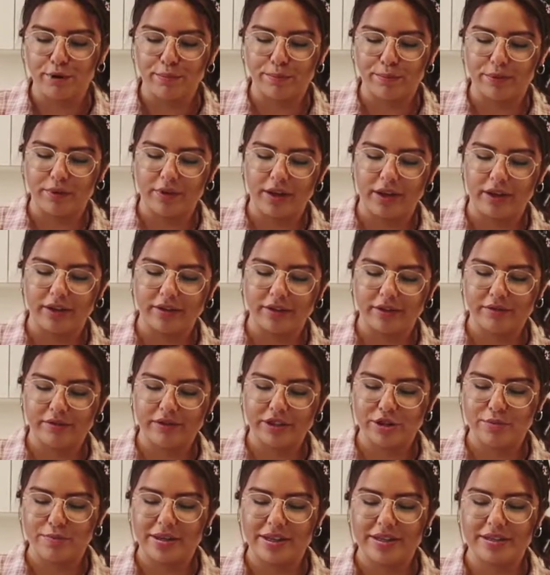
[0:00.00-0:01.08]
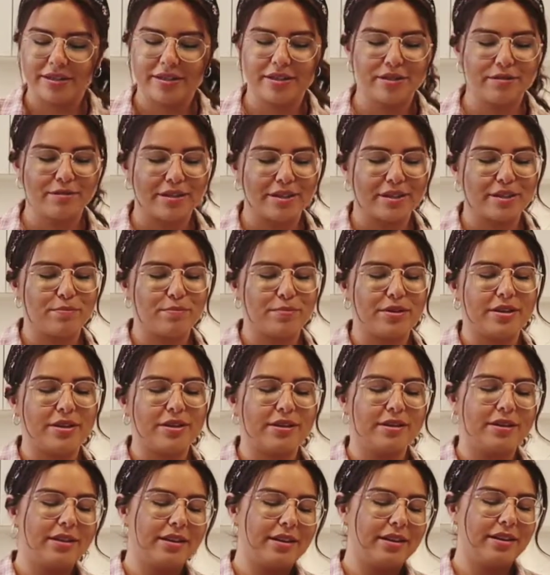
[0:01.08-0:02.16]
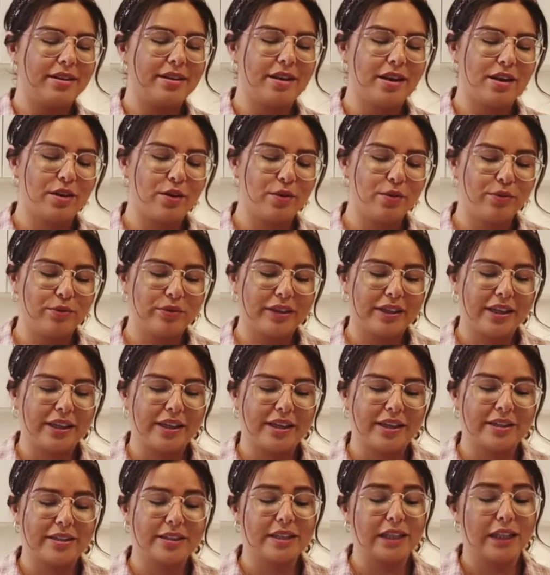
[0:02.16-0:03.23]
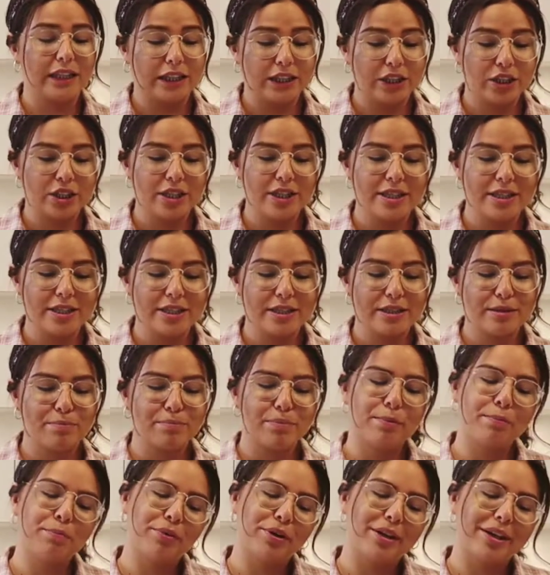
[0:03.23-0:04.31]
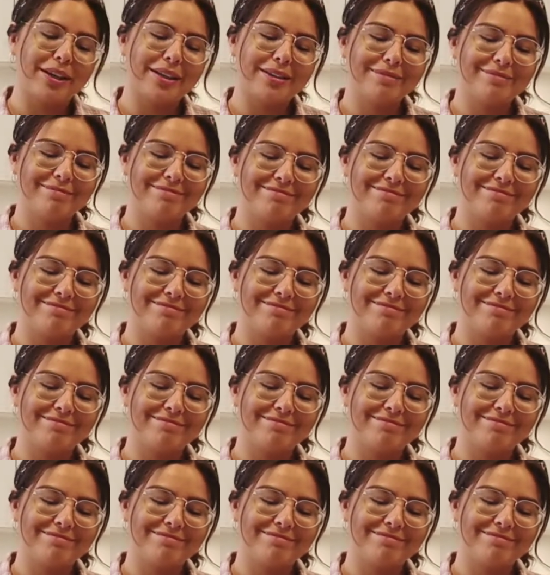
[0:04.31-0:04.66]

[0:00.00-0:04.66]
purple color, which makes this recipe not only delicious, but pretty.